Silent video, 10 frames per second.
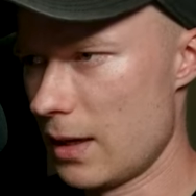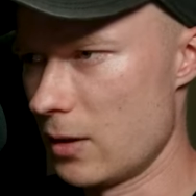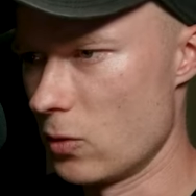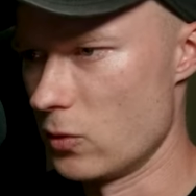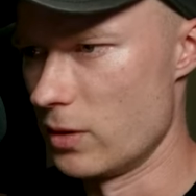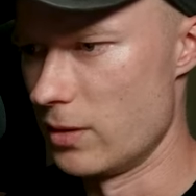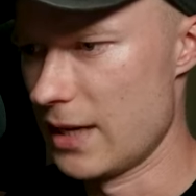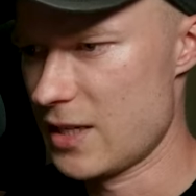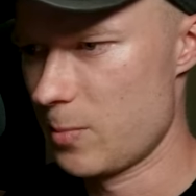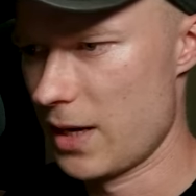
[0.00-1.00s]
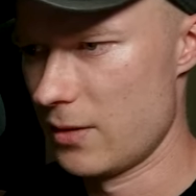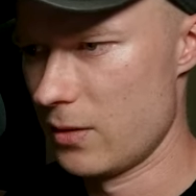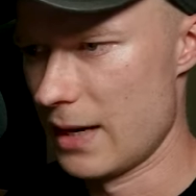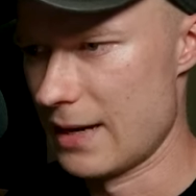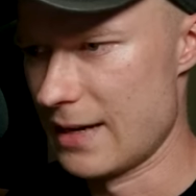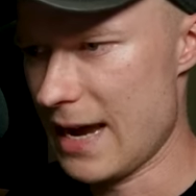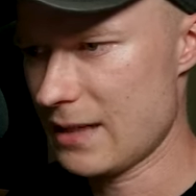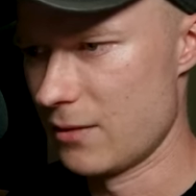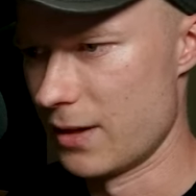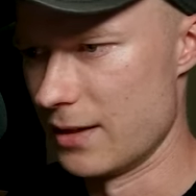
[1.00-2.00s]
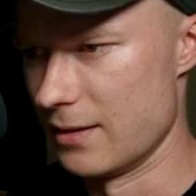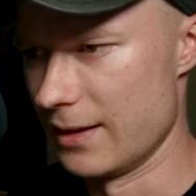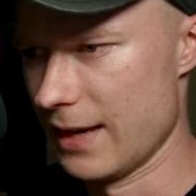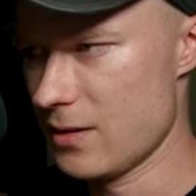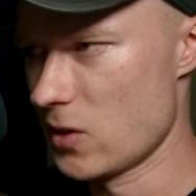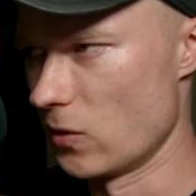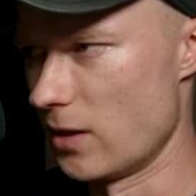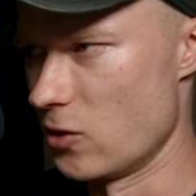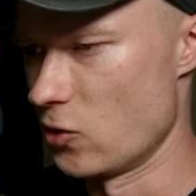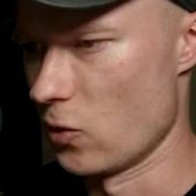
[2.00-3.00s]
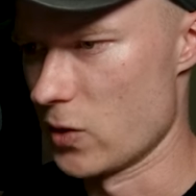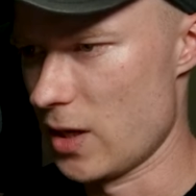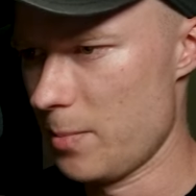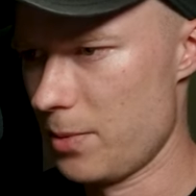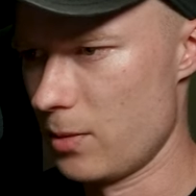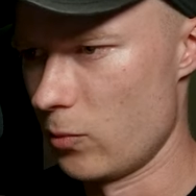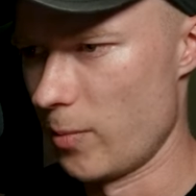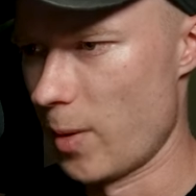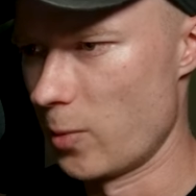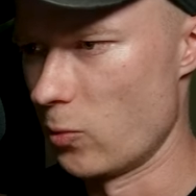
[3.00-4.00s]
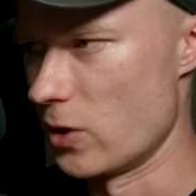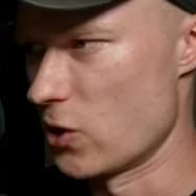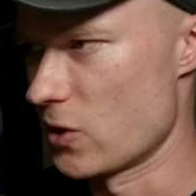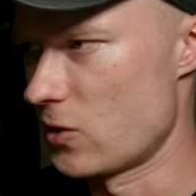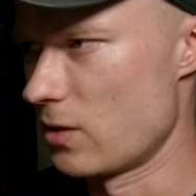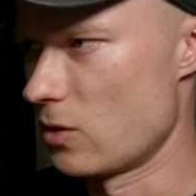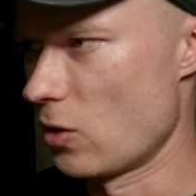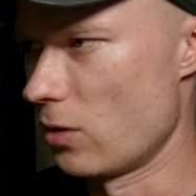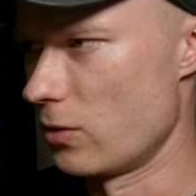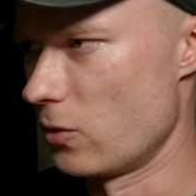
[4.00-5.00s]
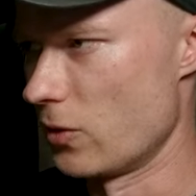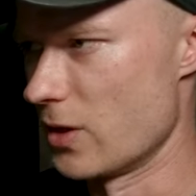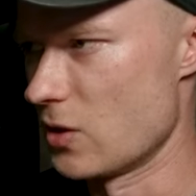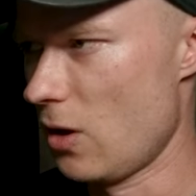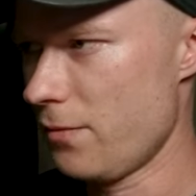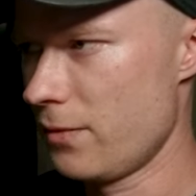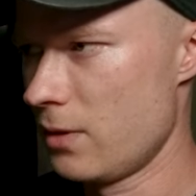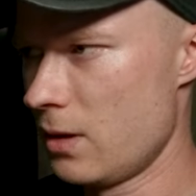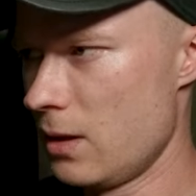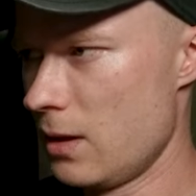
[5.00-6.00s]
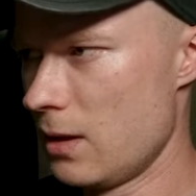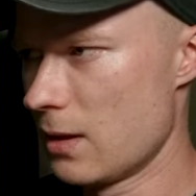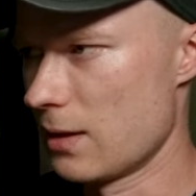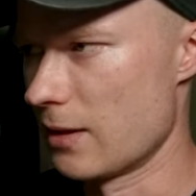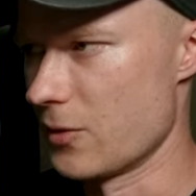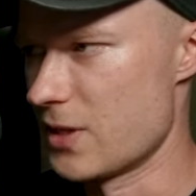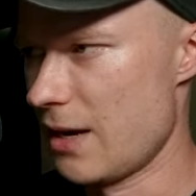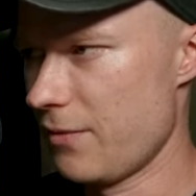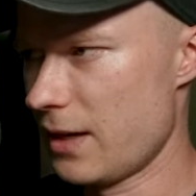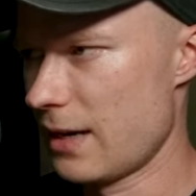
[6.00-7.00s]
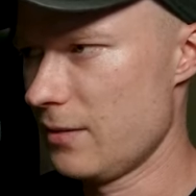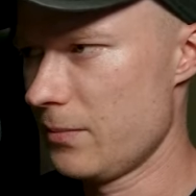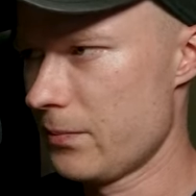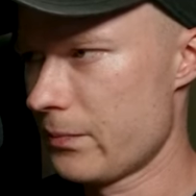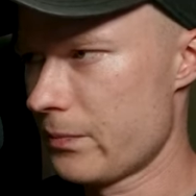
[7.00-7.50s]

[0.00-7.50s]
I go to the test banner and activate it again so that it shows up. Remember, we just turned this off. Click on save again.